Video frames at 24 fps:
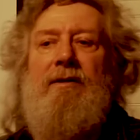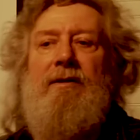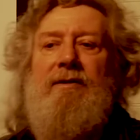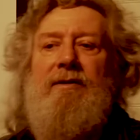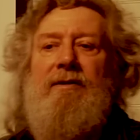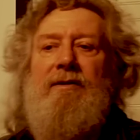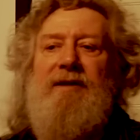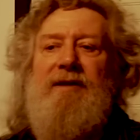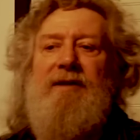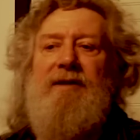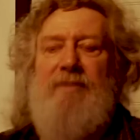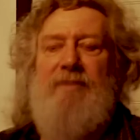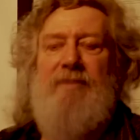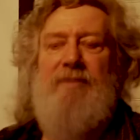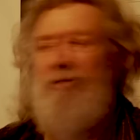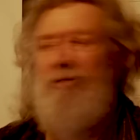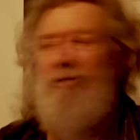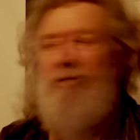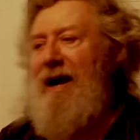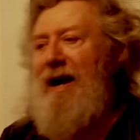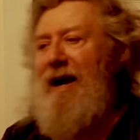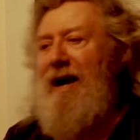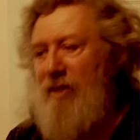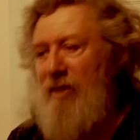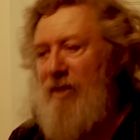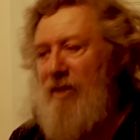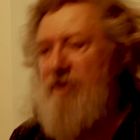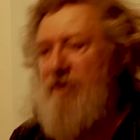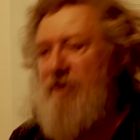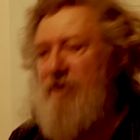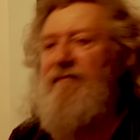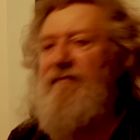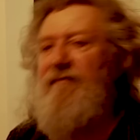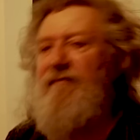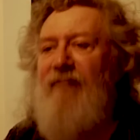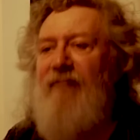the parameters
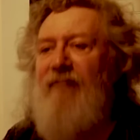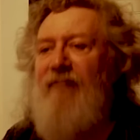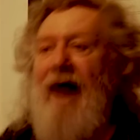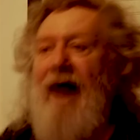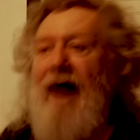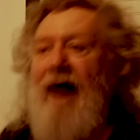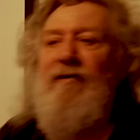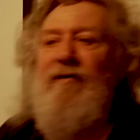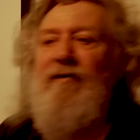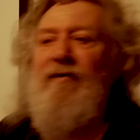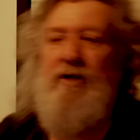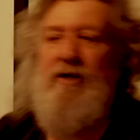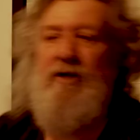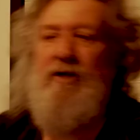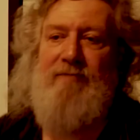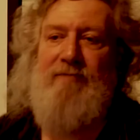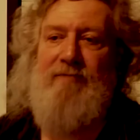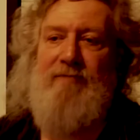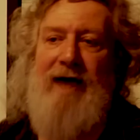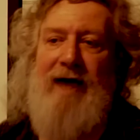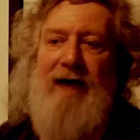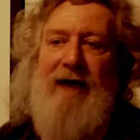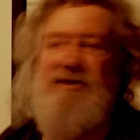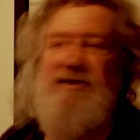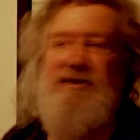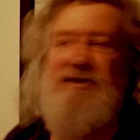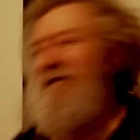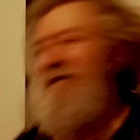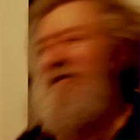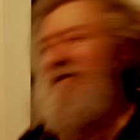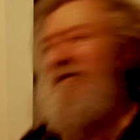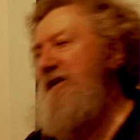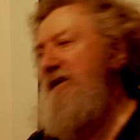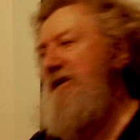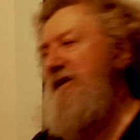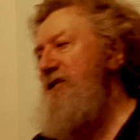out of which modern
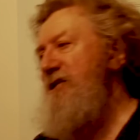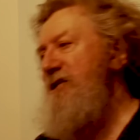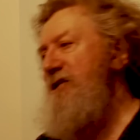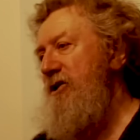civilization